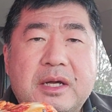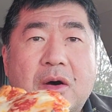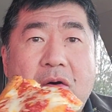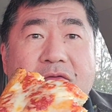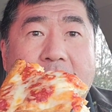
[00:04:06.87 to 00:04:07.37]

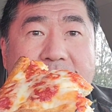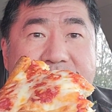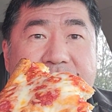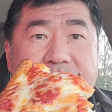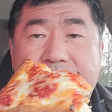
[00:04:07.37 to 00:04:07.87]
Overall, it's
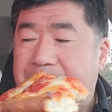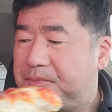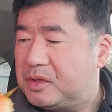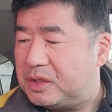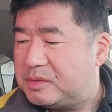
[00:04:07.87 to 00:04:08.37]
a good
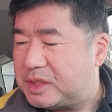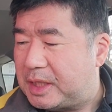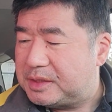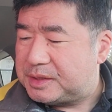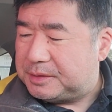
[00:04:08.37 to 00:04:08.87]

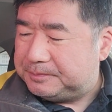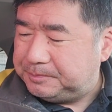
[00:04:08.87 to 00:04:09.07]
slice.